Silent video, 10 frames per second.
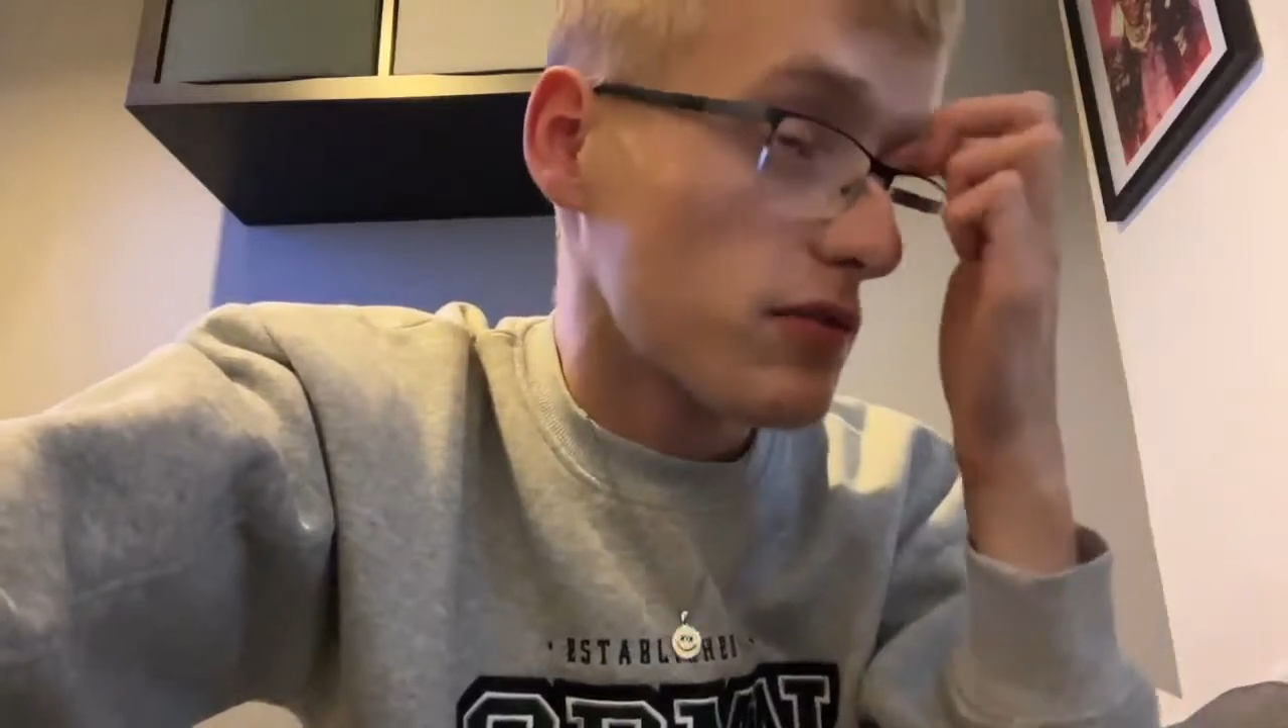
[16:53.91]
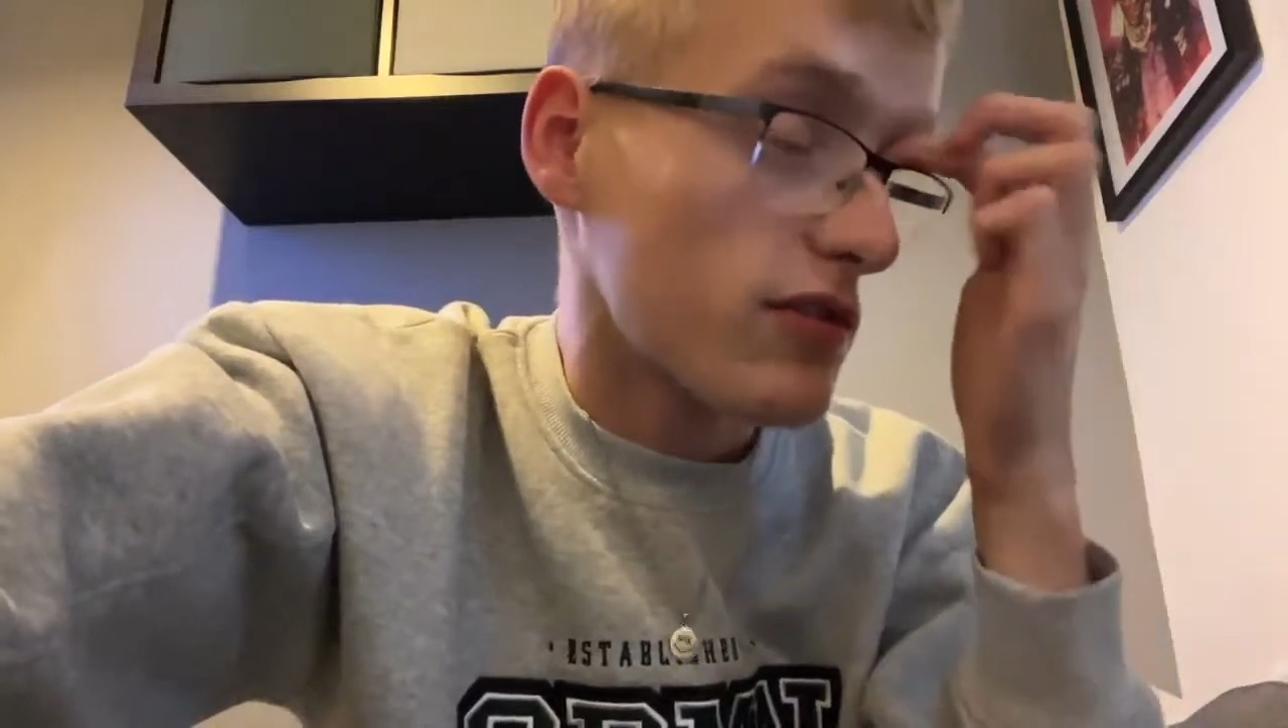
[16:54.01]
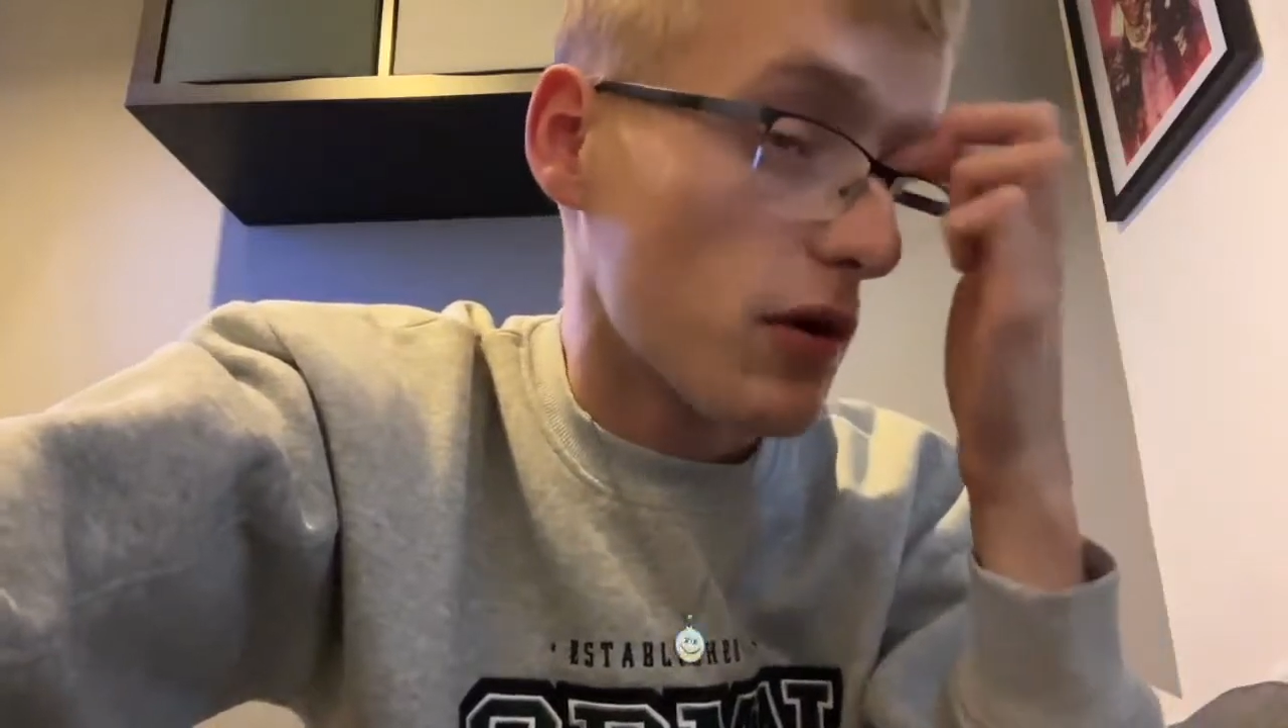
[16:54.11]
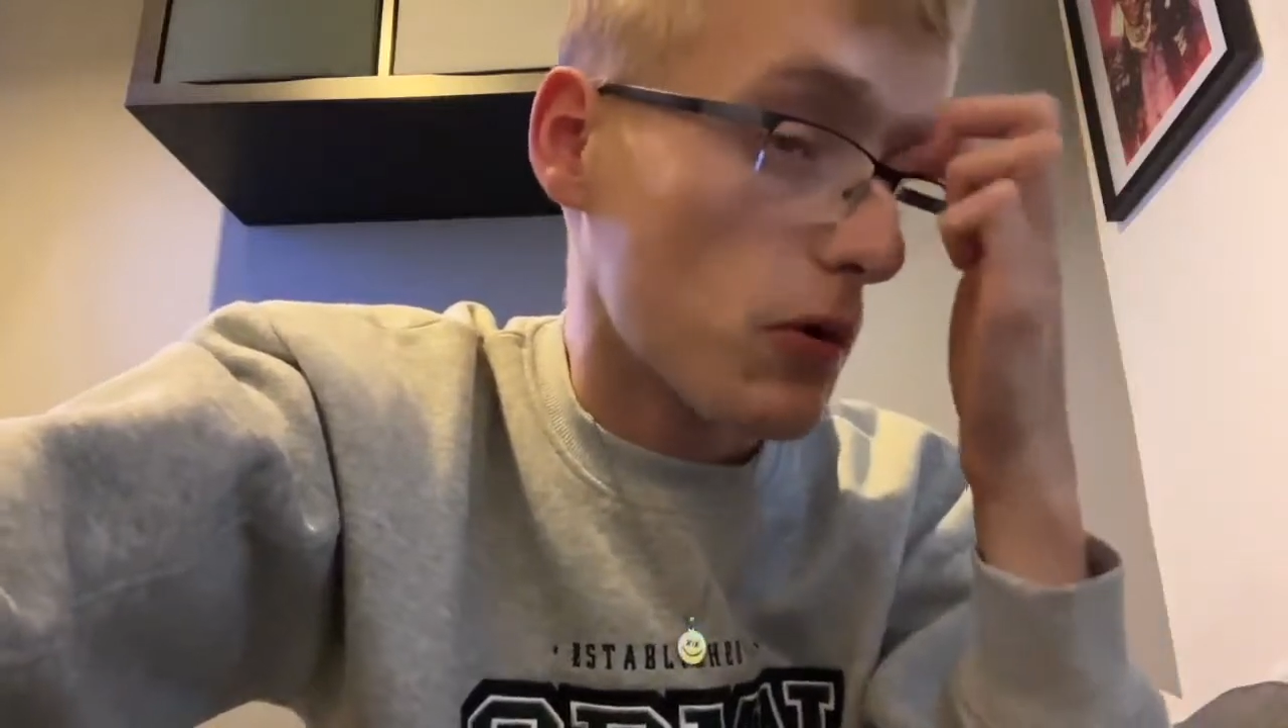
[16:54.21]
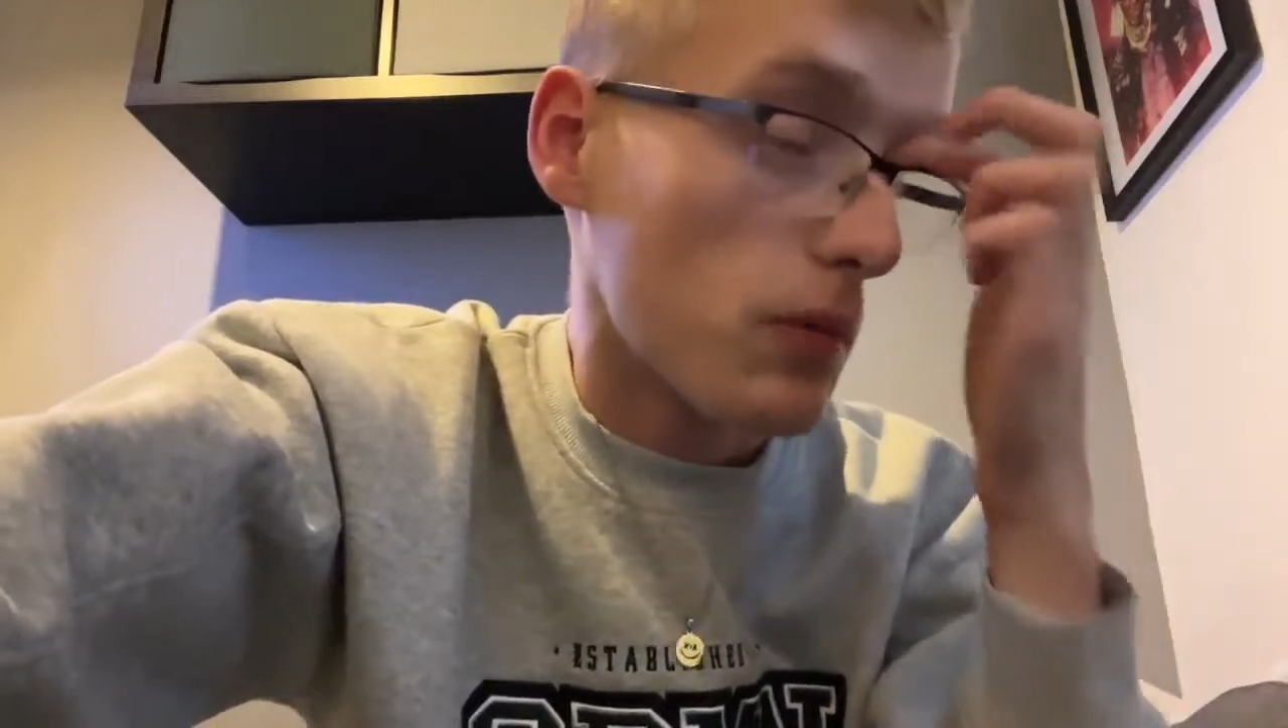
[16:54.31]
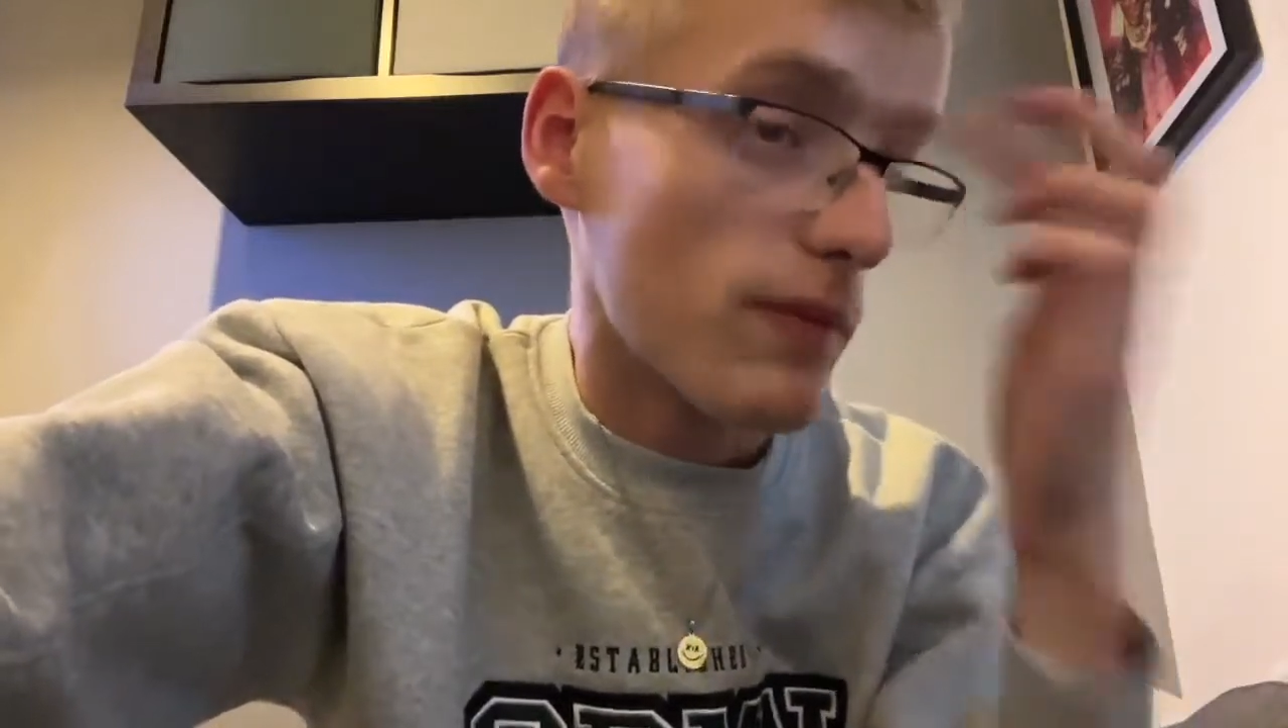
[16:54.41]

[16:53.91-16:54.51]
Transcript: so